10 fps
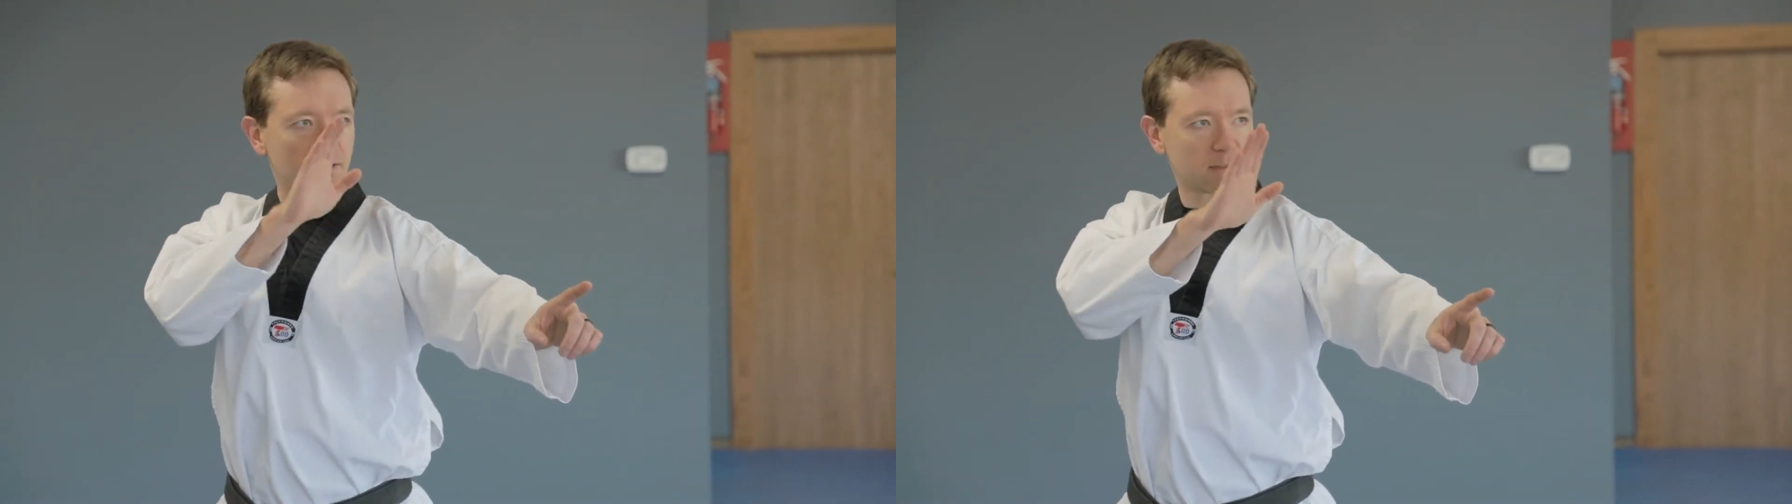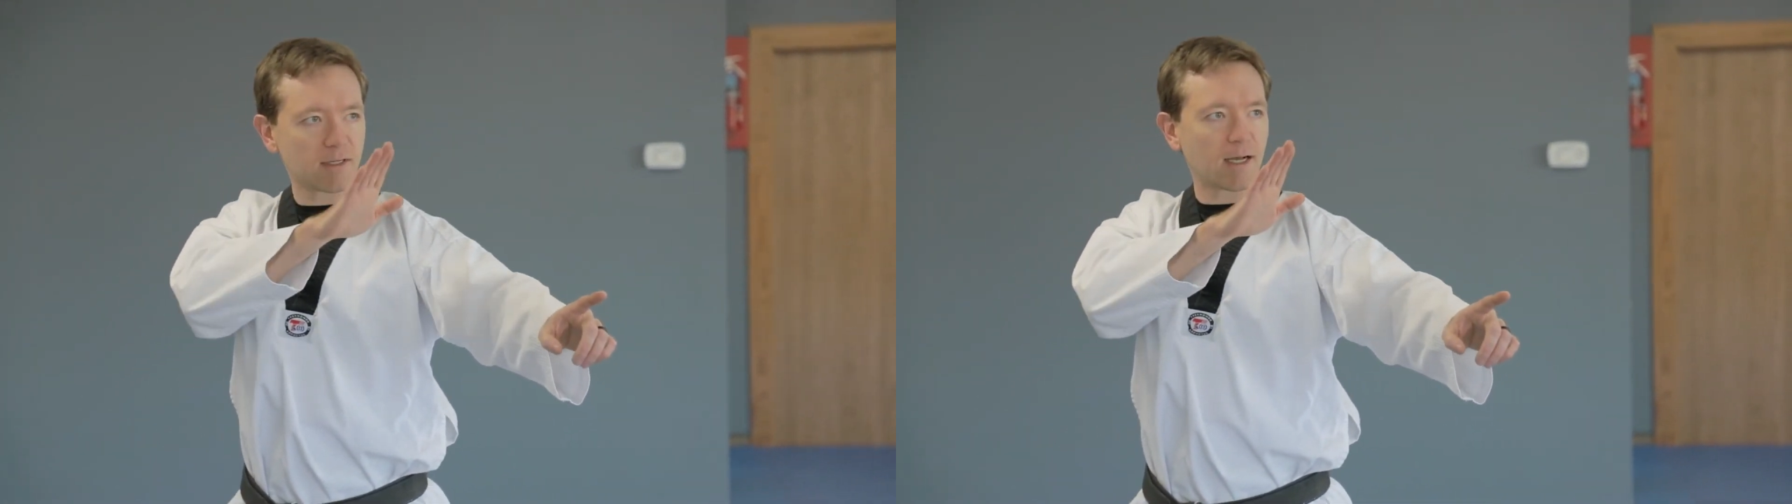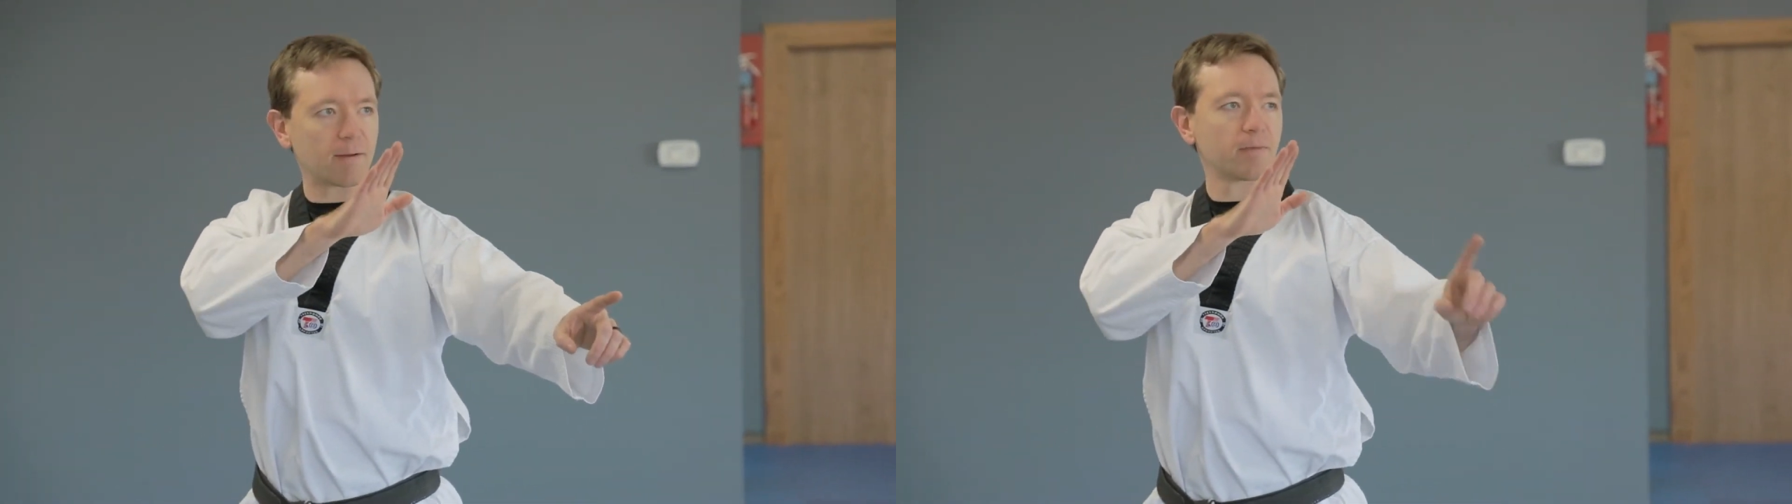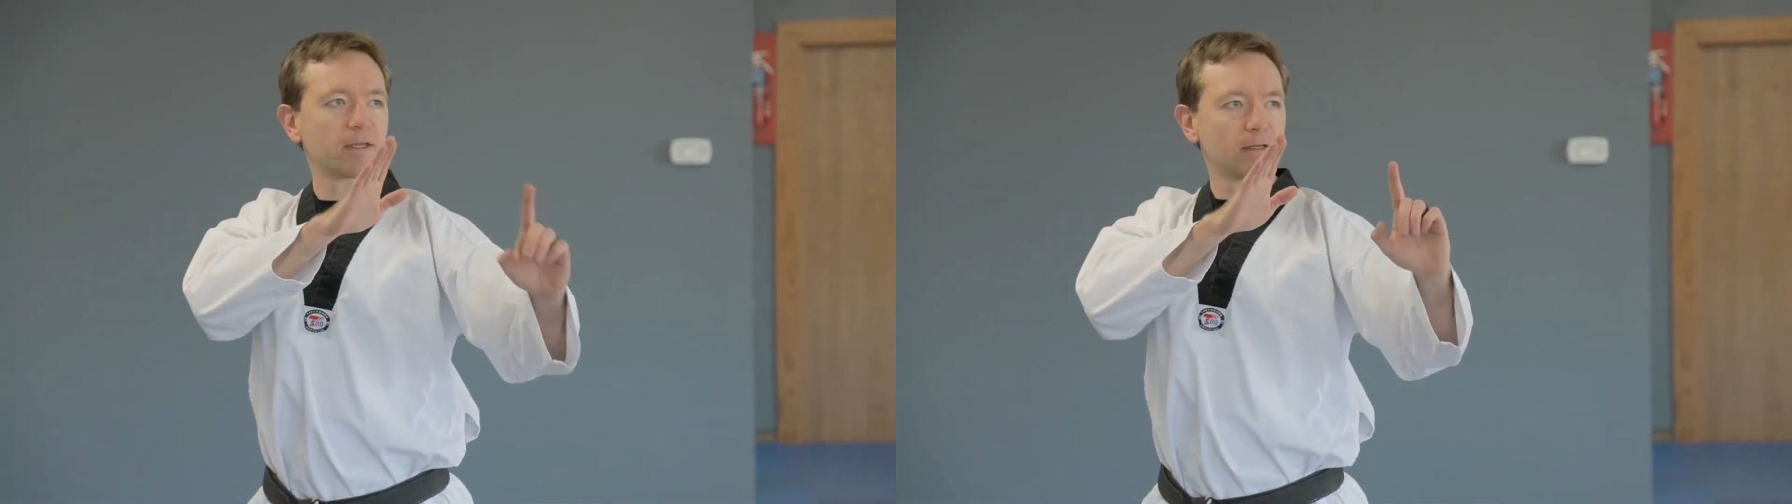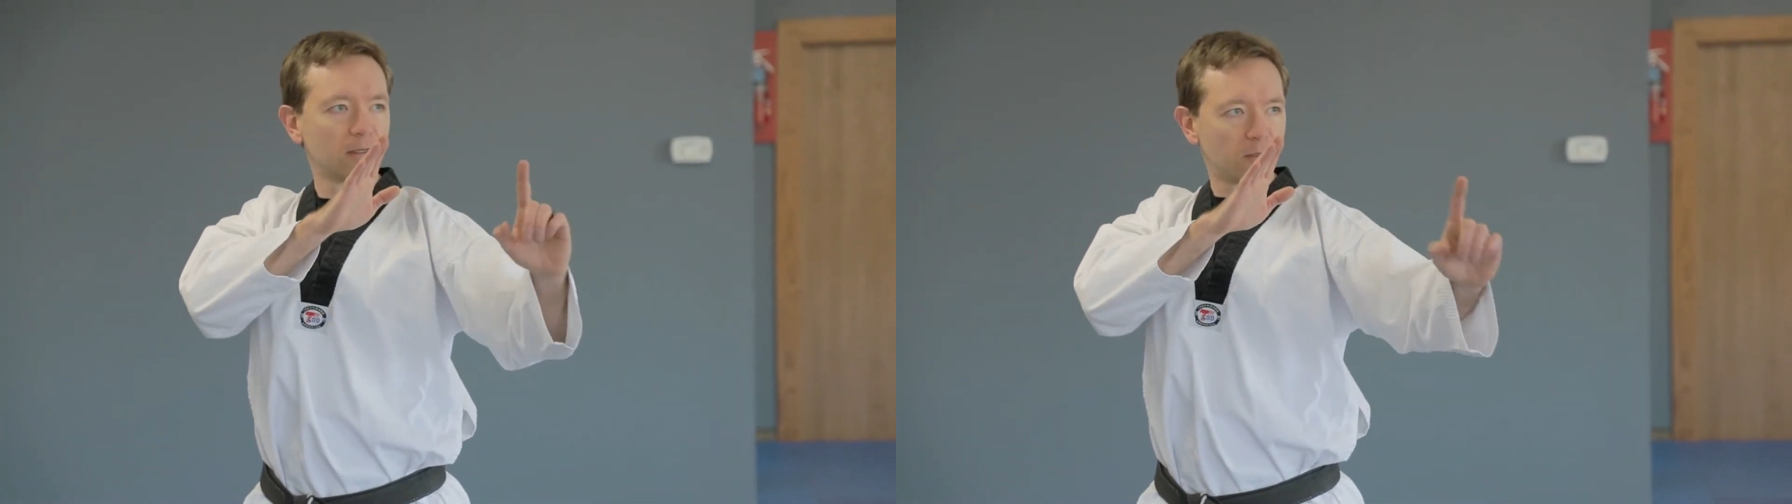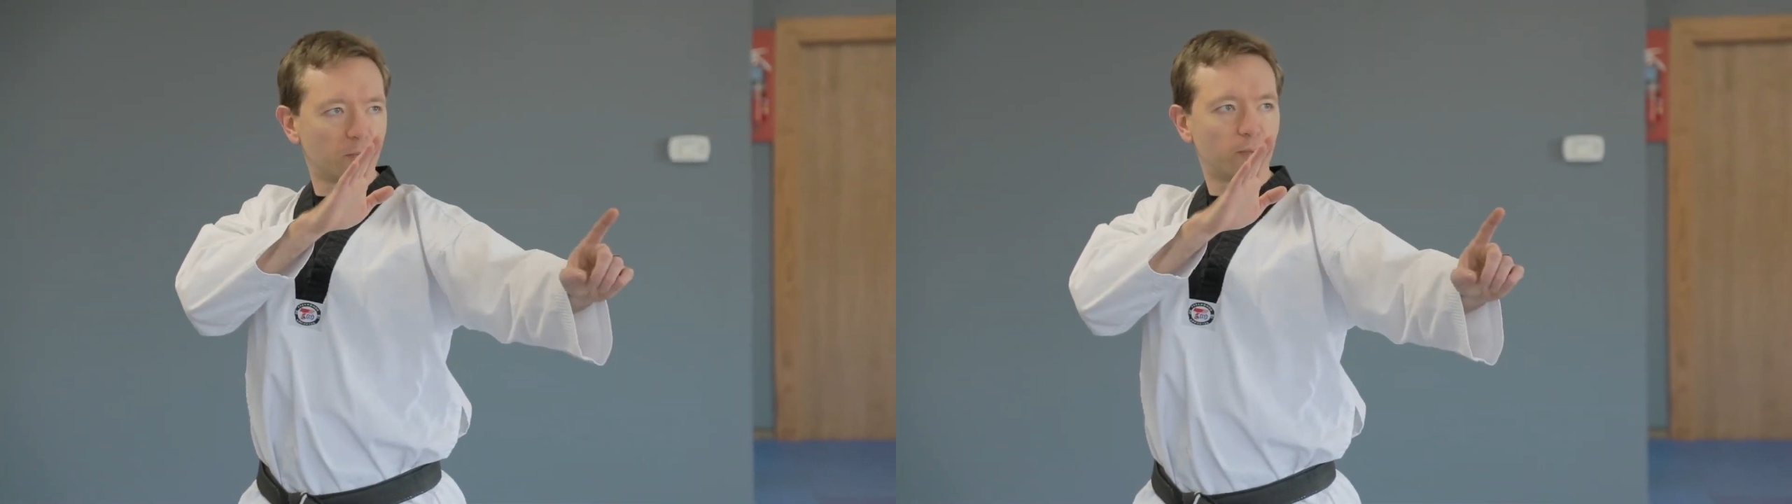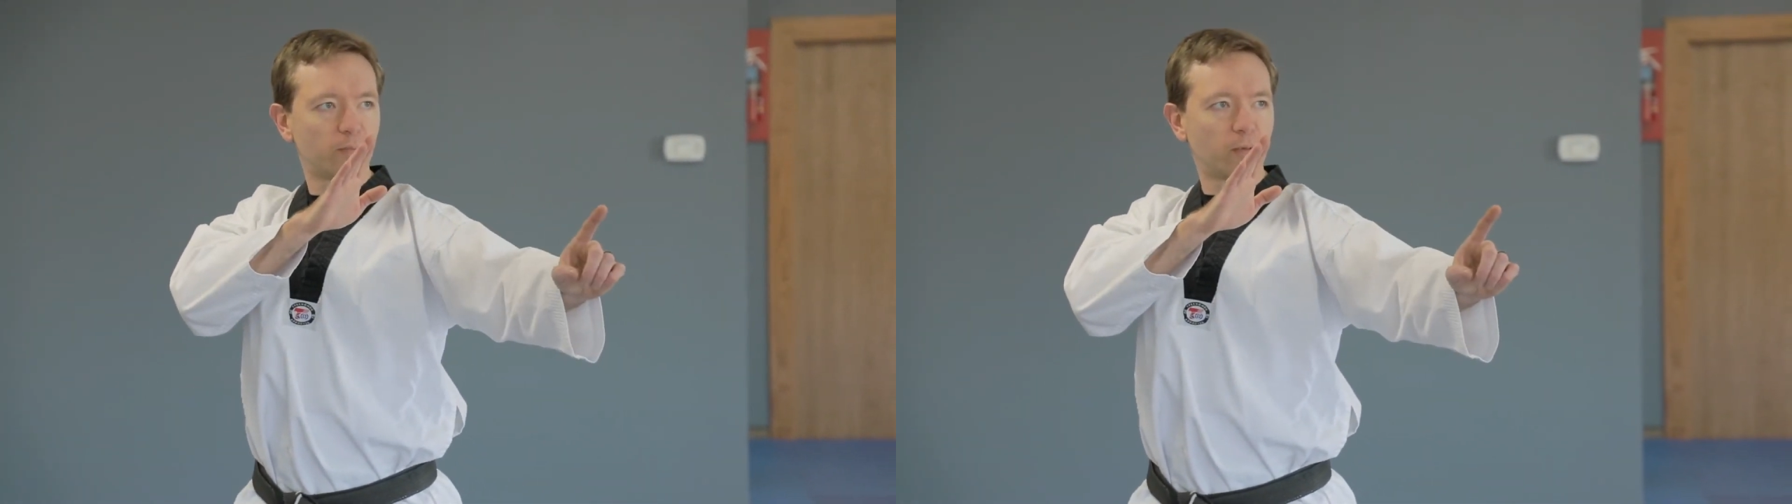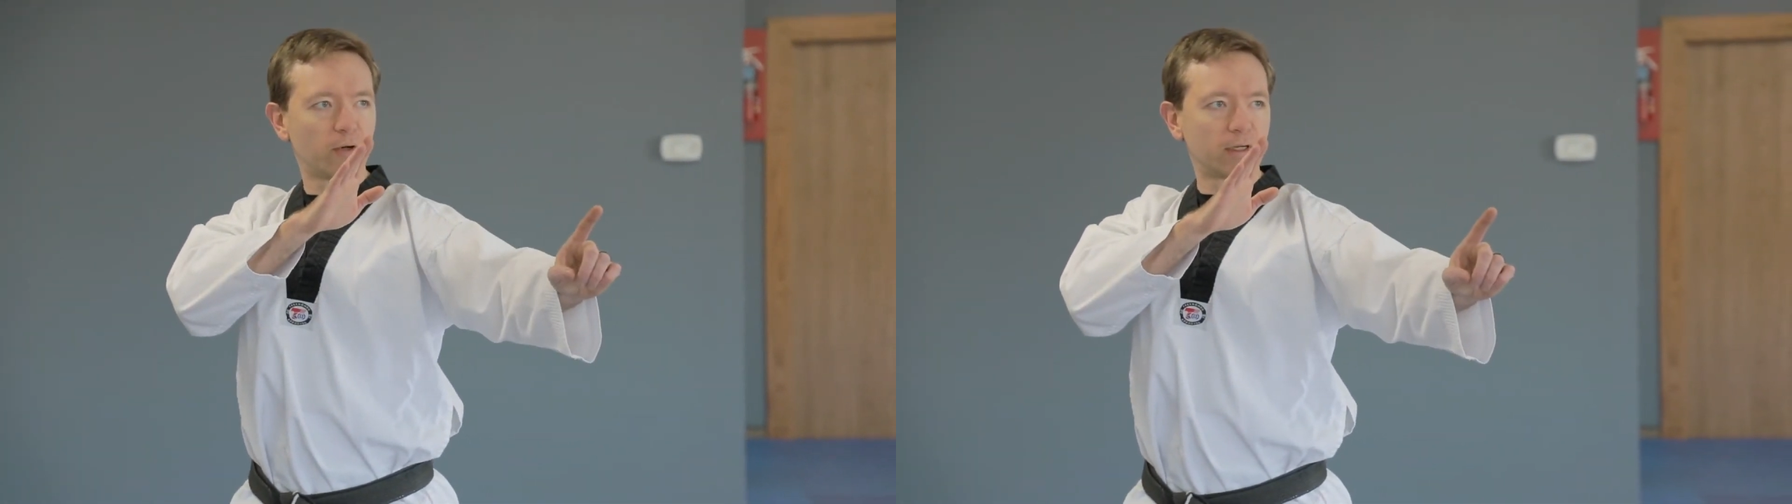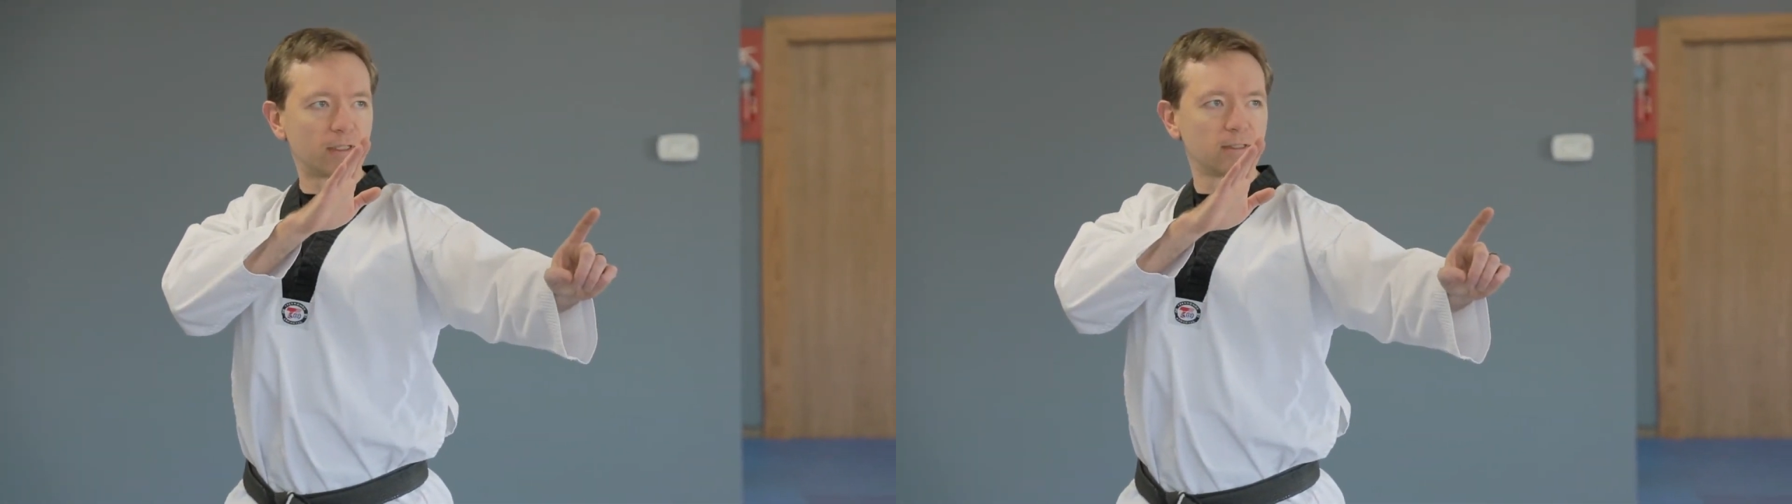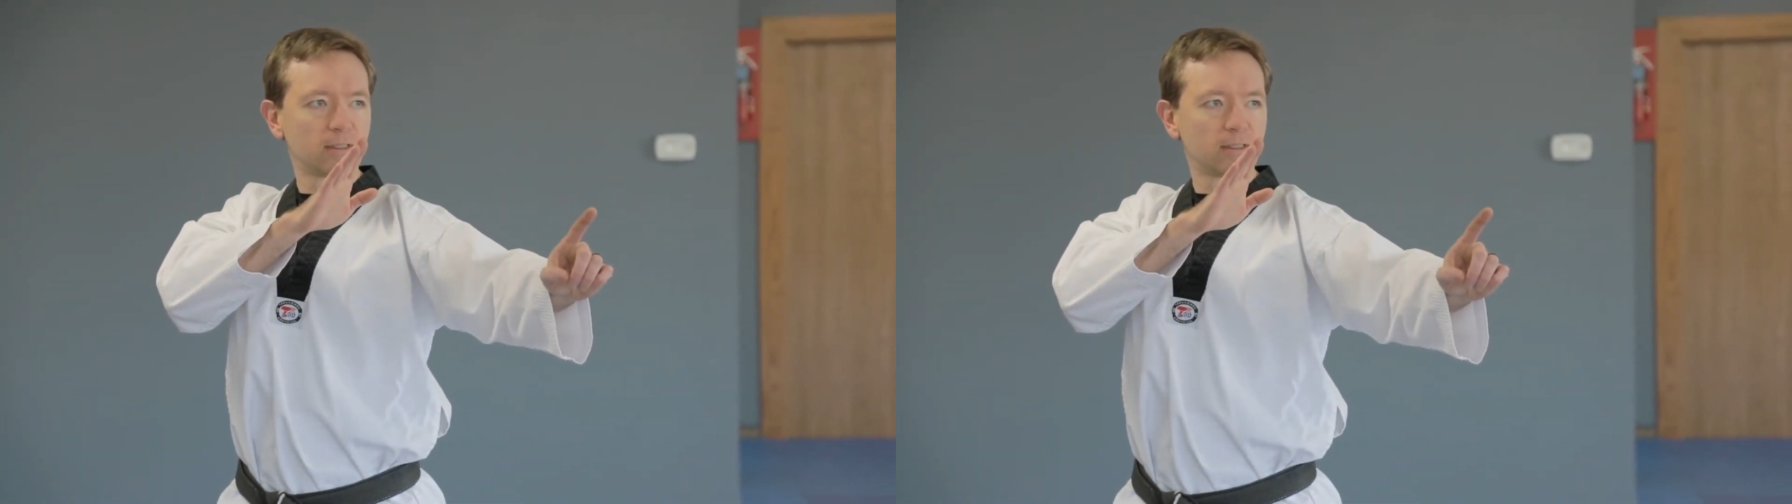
Stop. Pointer.